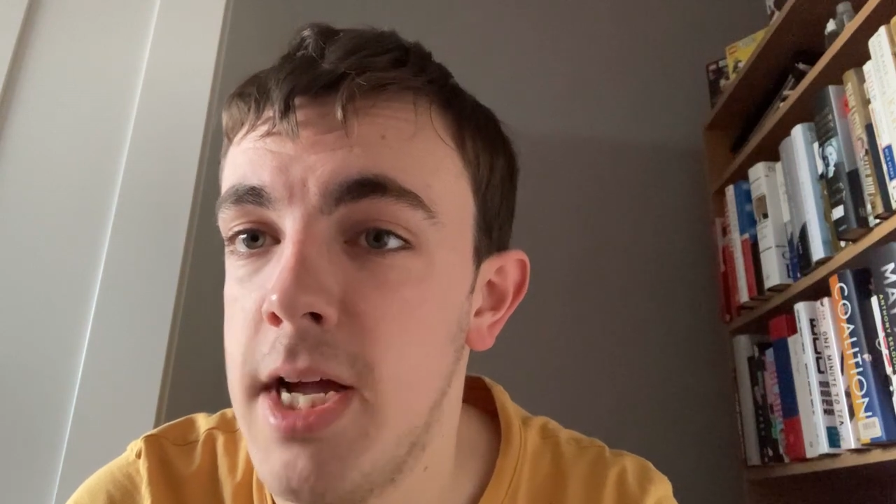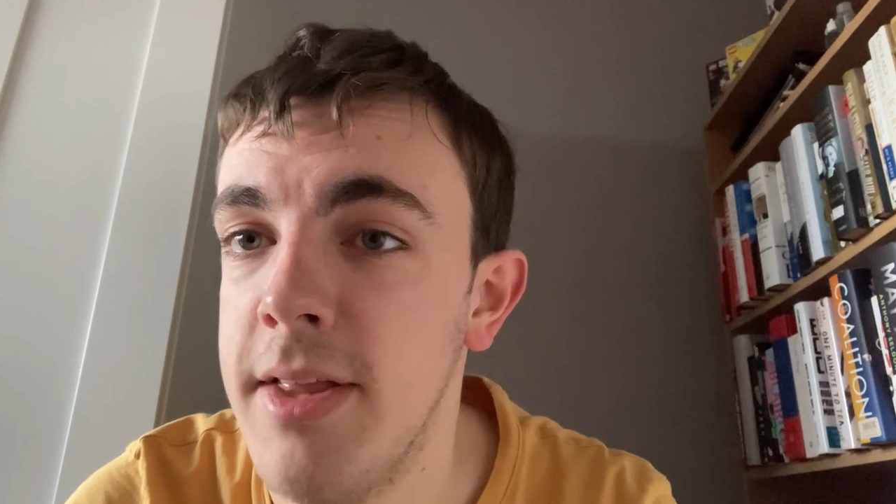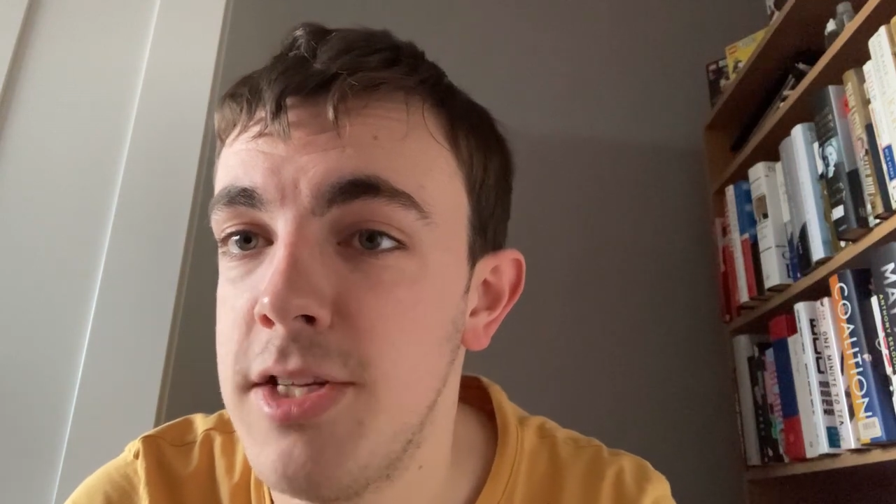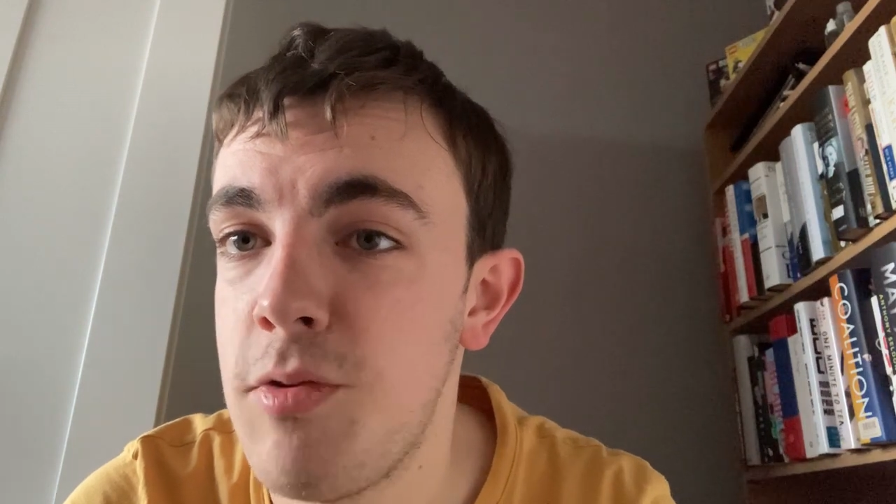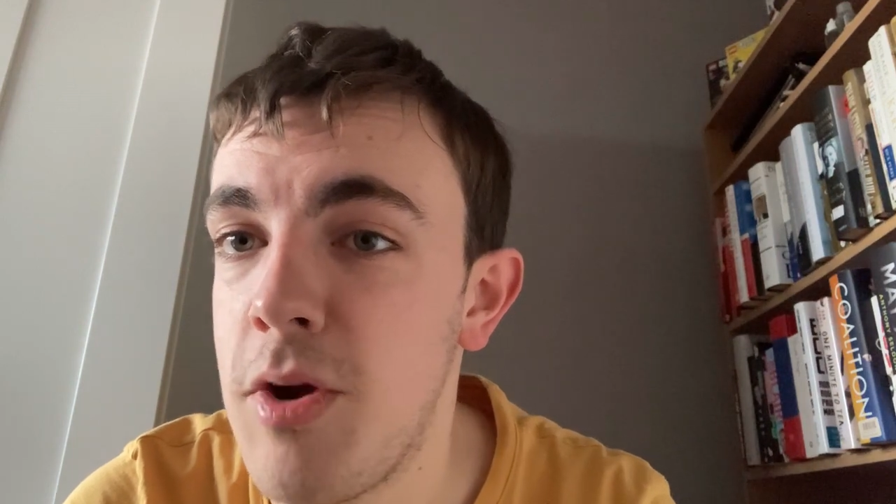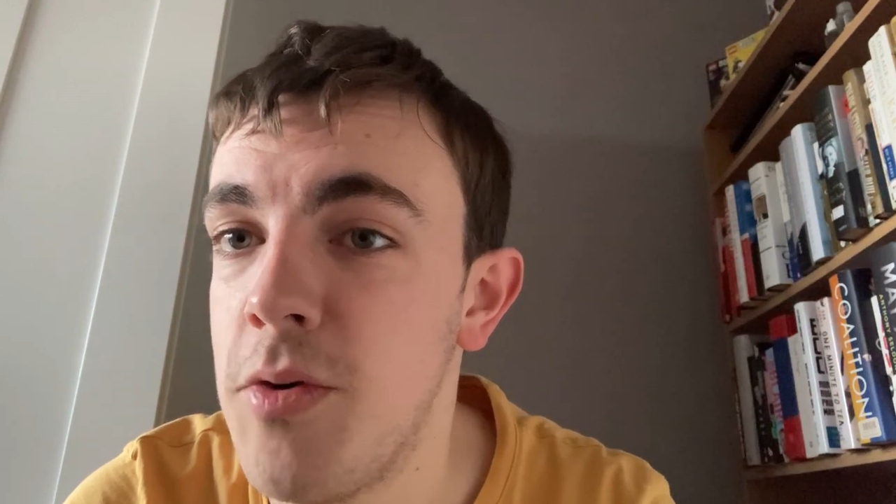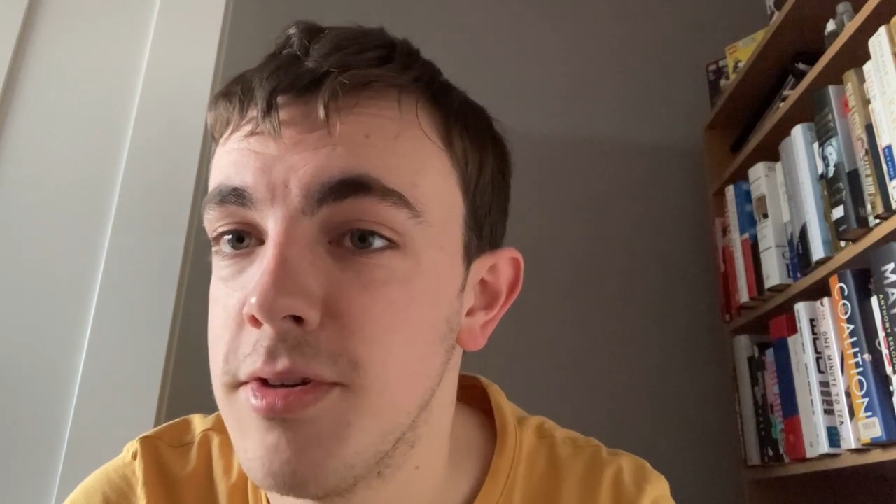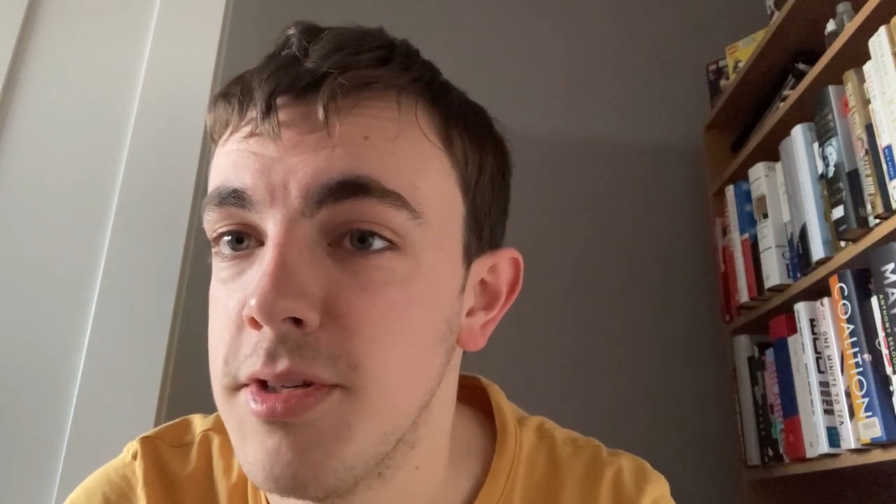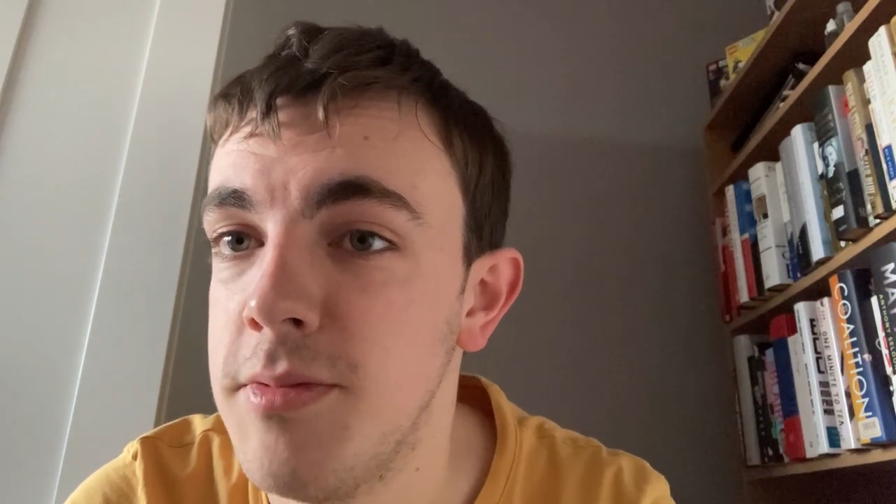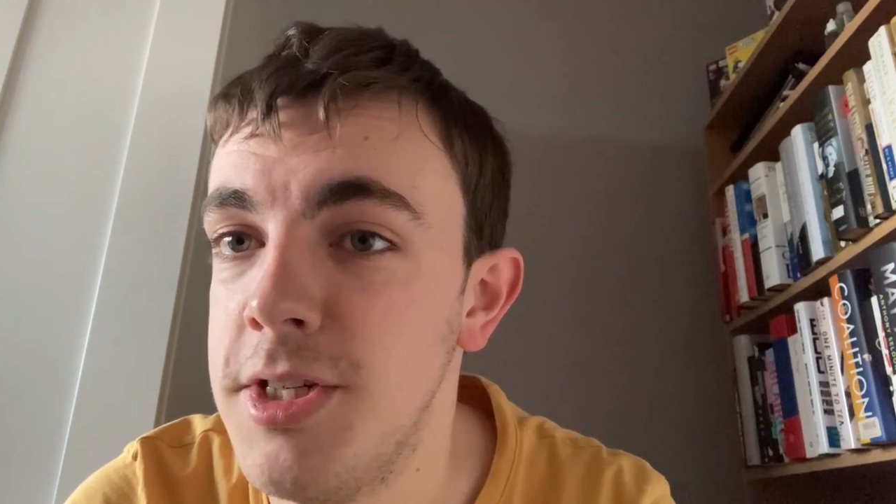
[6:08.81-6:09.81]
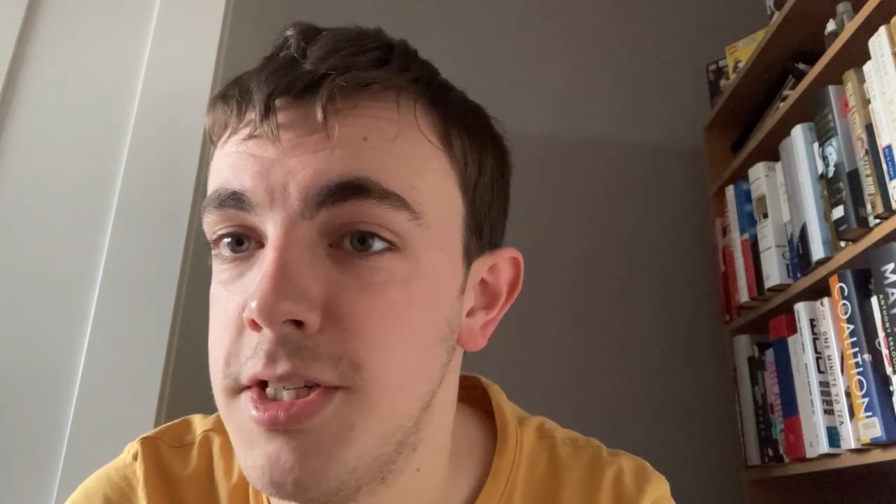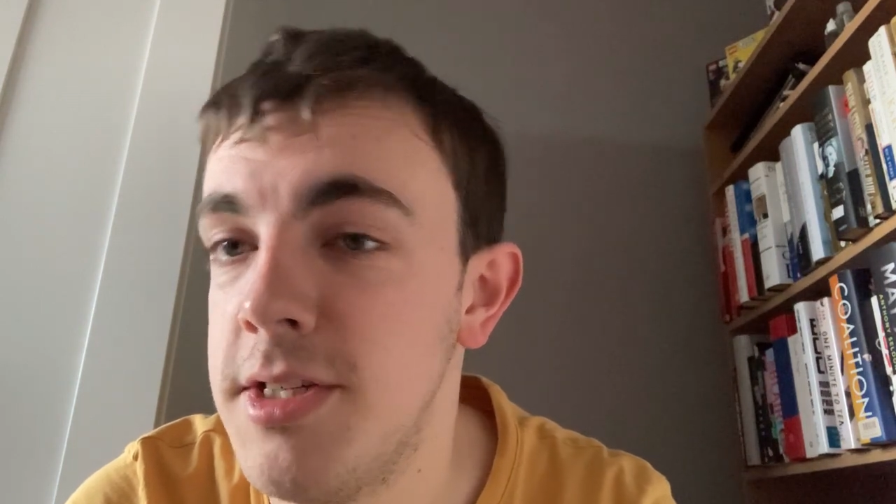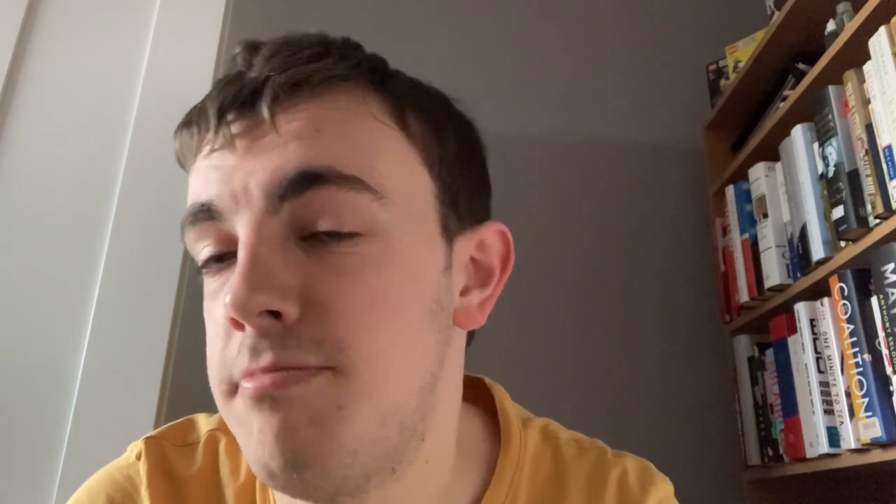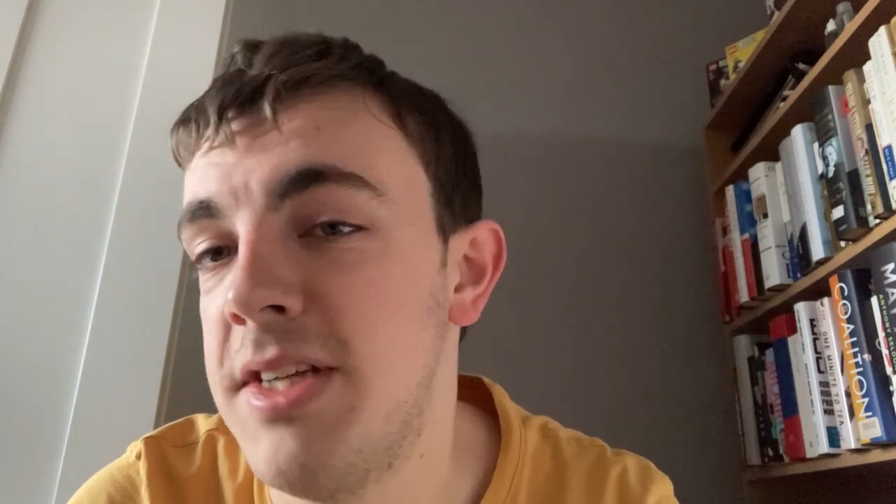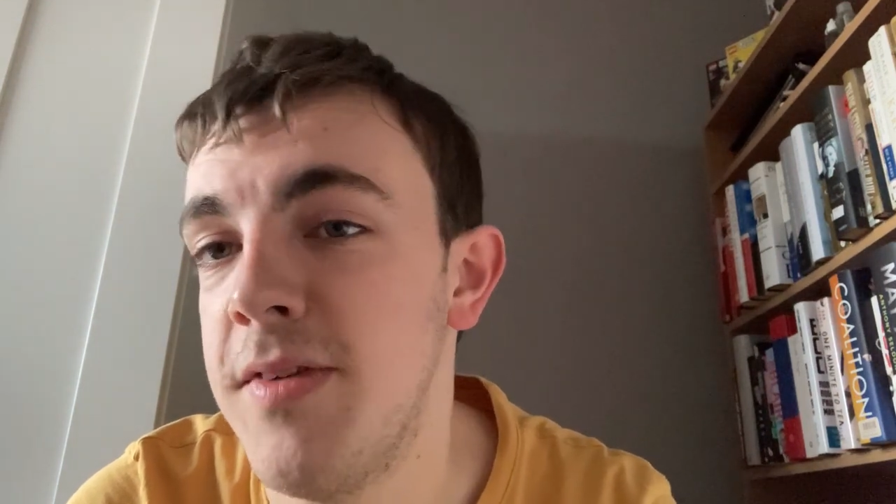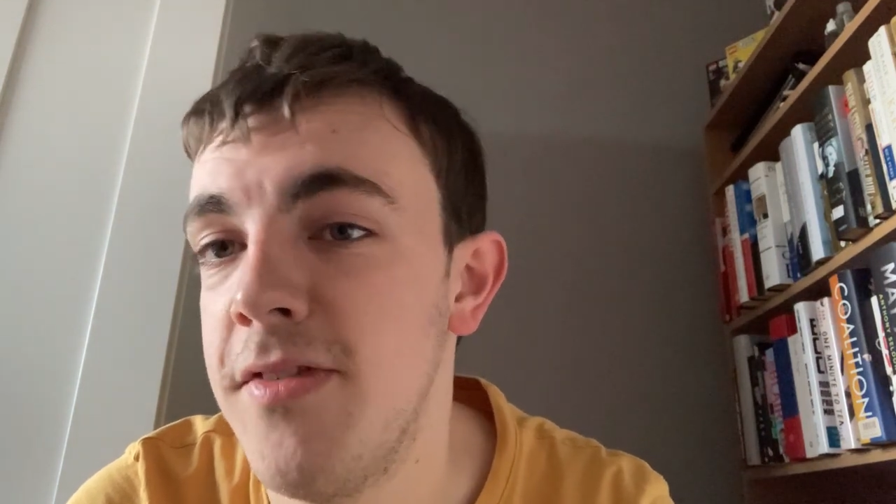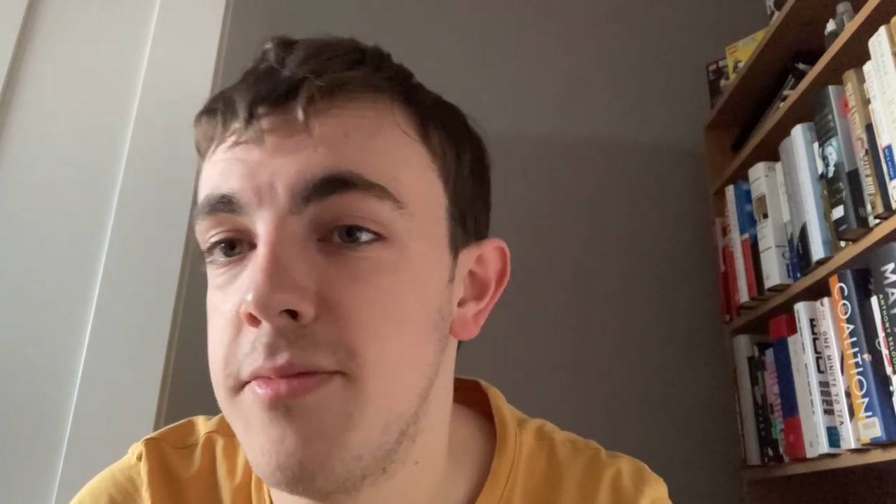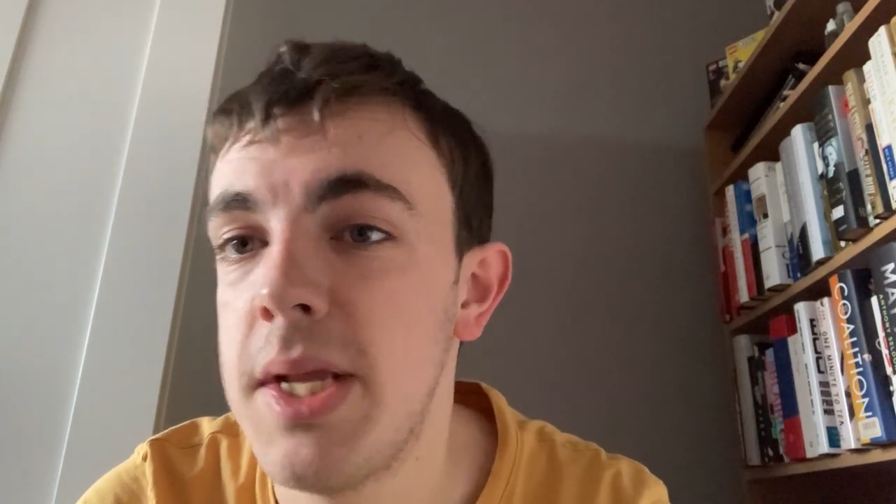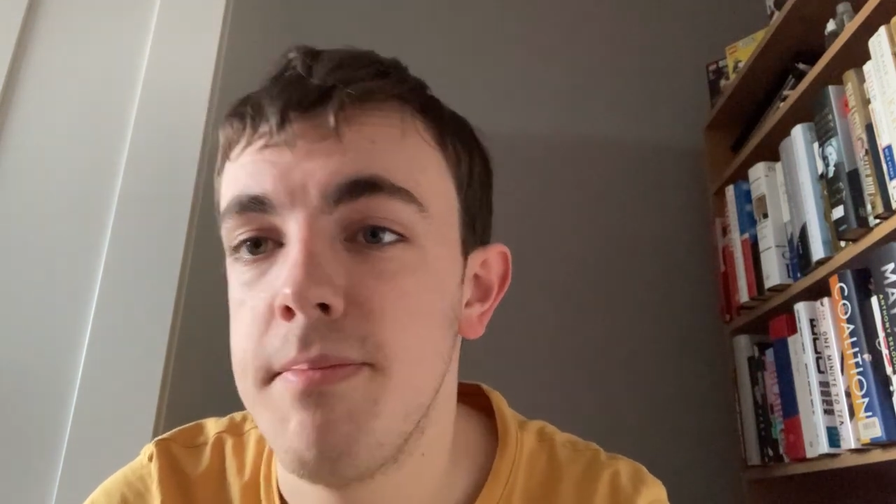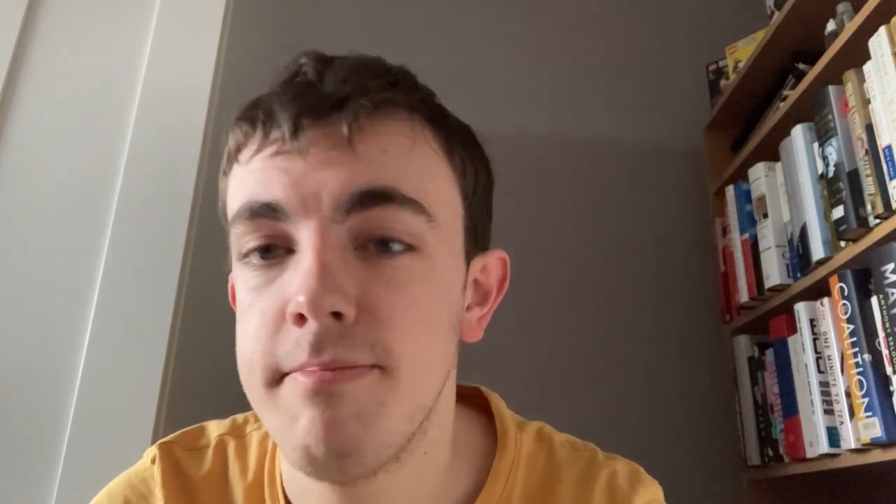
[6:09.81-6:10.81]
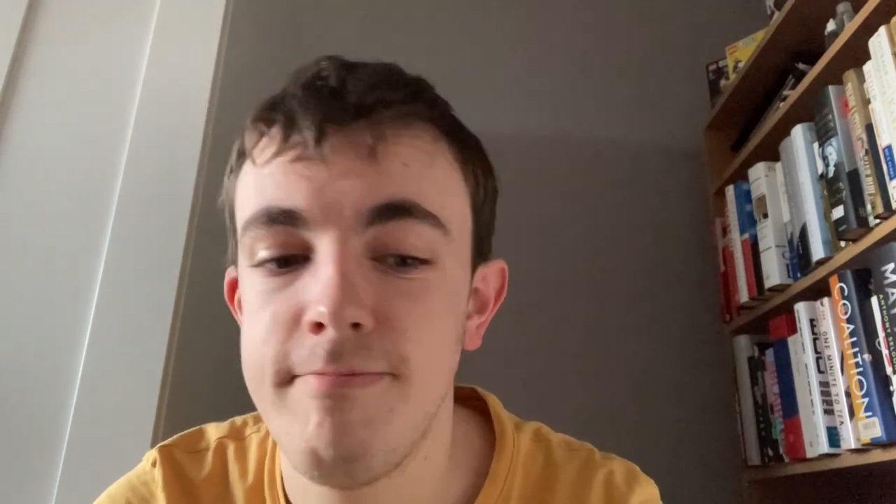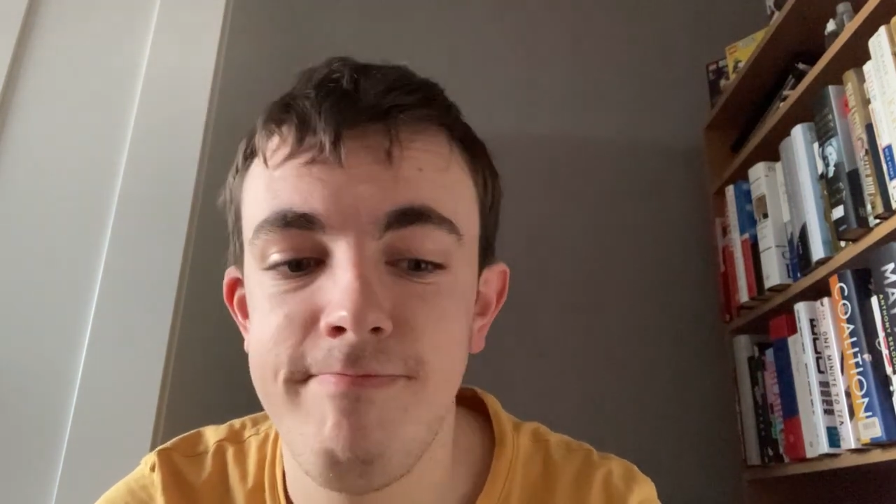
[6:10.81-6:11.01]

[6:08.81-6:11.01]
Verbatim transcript: and that's three quarters, which is seventy-five percent.